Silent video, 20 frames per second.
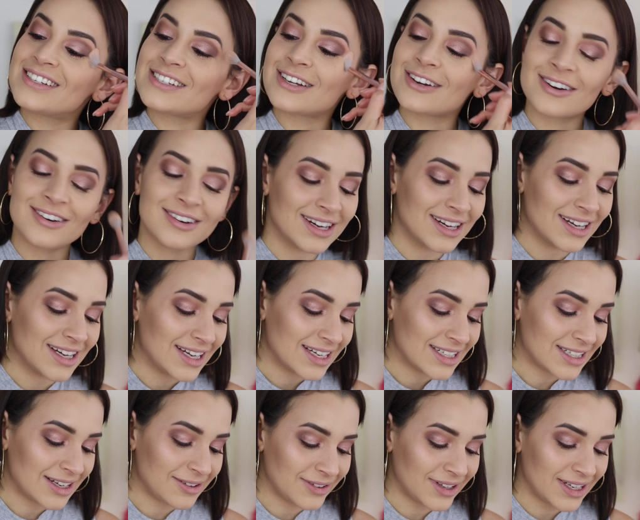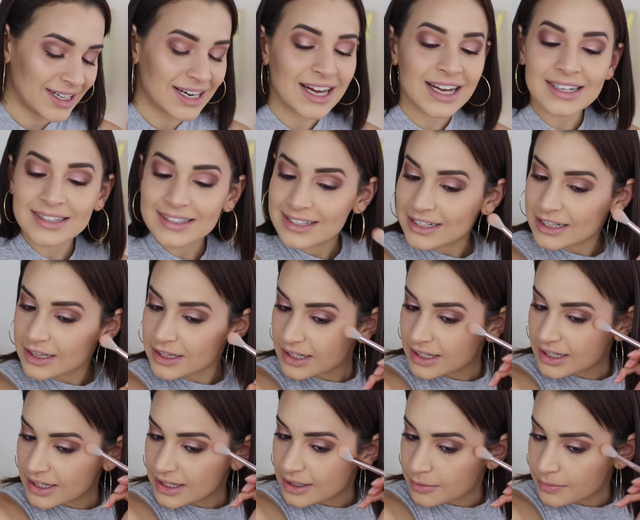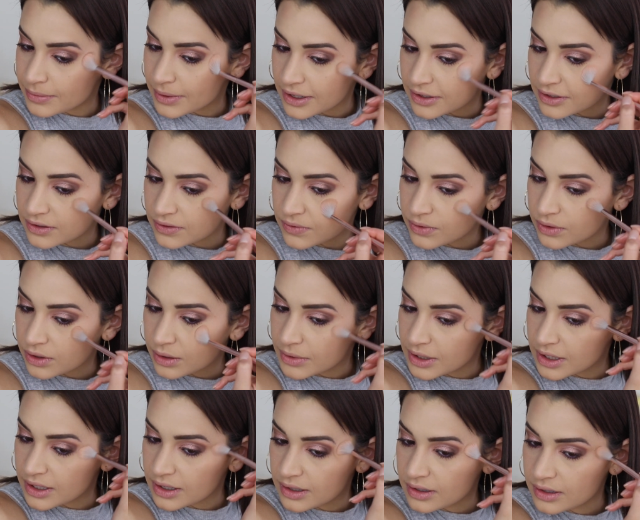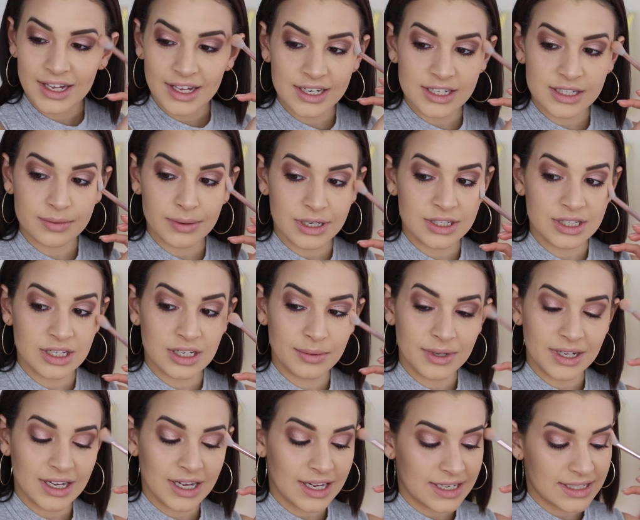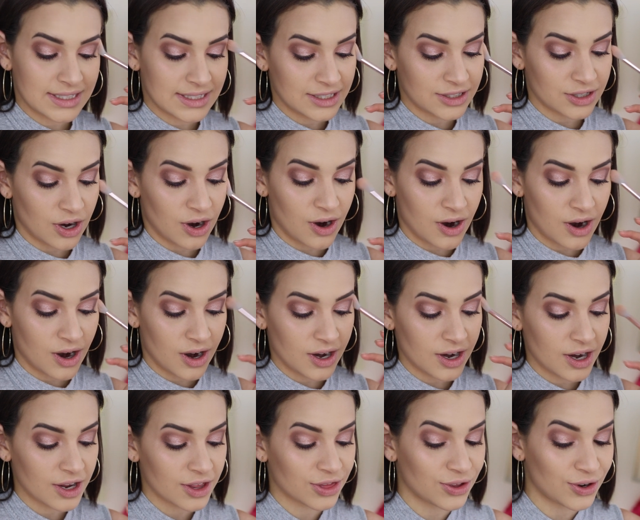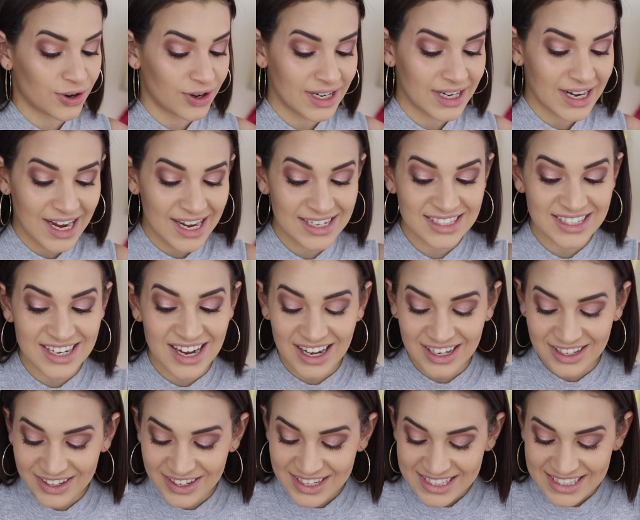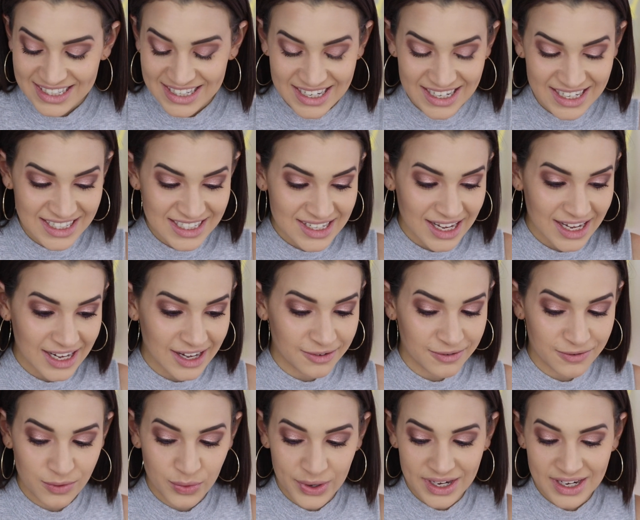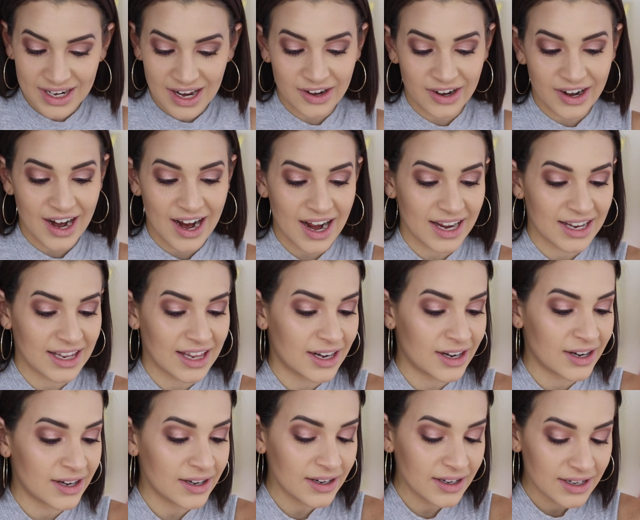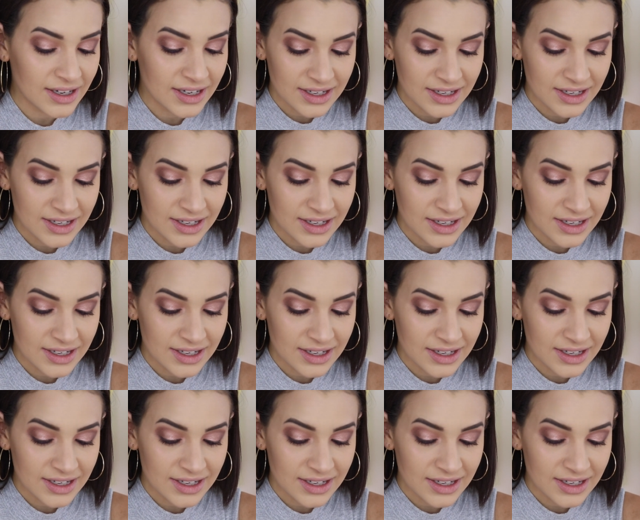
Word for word: So definitely not the best formula. And especially because these are $39 each, like a $40 highlighter.